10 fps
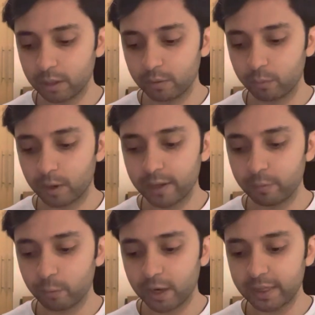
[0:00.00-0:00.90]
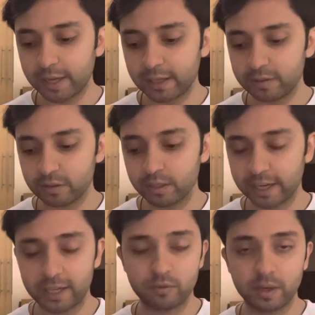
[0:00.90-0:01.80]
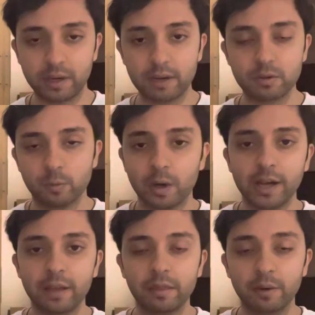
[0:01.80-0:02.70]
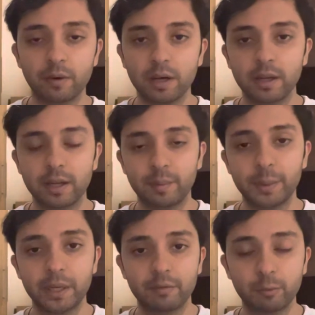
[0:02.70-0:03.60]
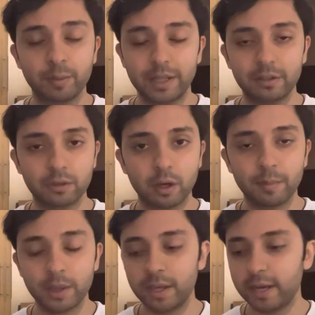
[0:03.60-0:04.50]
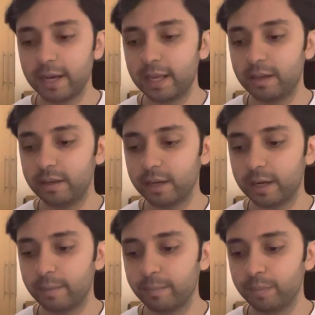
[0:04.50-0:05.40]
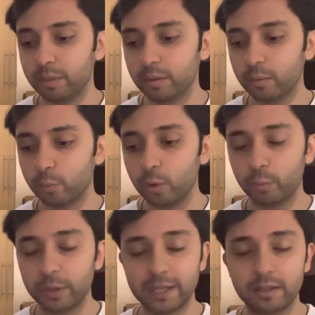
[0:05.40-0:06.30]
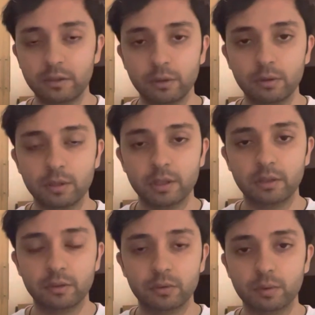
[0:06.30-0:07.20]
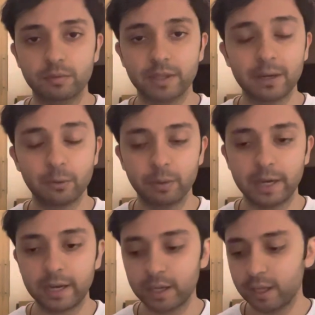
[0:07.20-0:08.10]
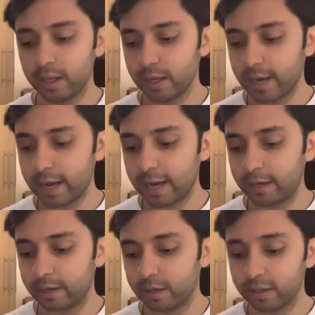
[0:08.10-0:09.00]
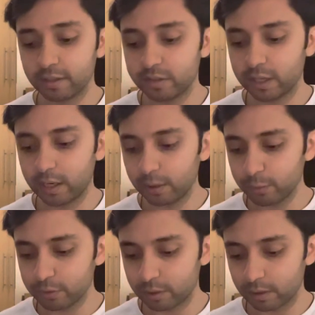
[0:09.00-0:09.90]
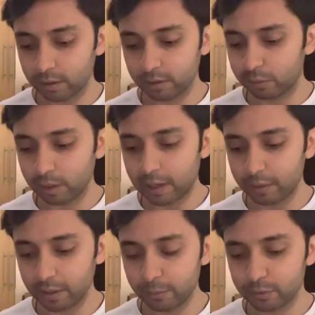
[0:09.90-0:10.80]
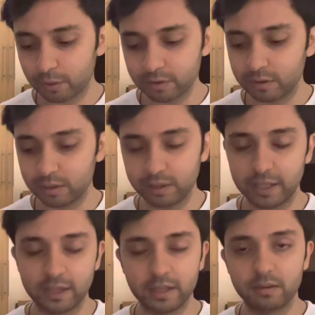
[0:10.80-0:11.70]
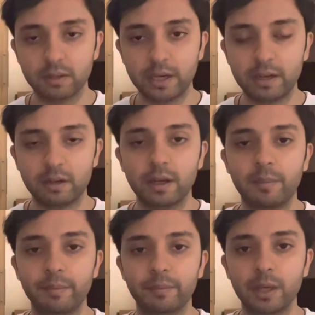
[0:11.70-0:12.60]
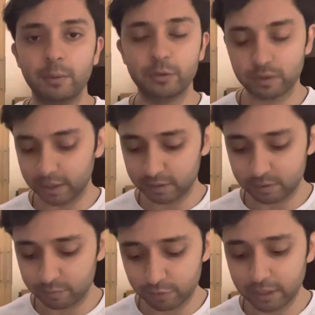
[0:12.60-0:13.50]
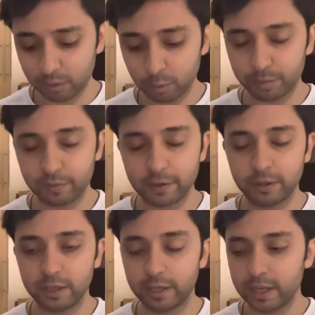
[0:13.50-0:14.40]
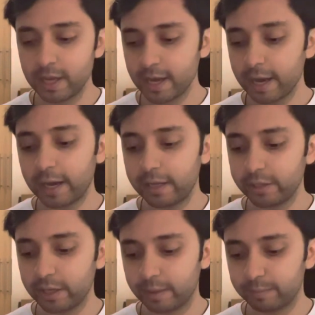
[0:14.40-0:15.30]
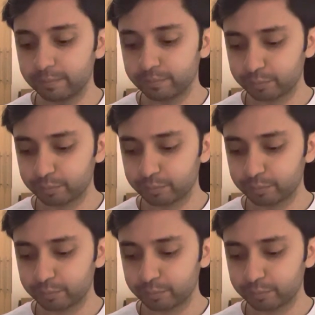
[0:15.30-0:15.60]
why that isn't the case right now. So why there aren't enough women at the top, and what we can do to sort of tackle that. And like I said, I was like, throughout, I was constantly thinking, and it was like a really thought provoking, and